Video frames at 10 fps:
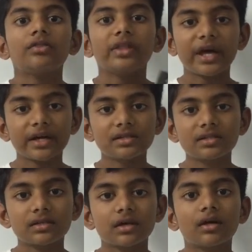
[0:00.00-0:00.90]

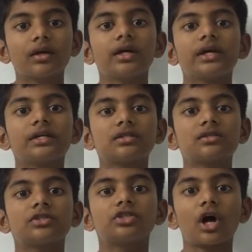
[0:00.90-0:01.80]
Next is
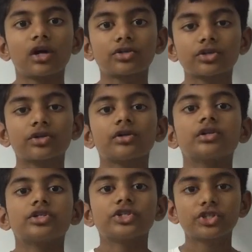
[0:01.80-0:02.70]
Dr.
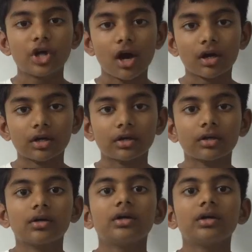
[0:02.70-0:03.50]
Shock.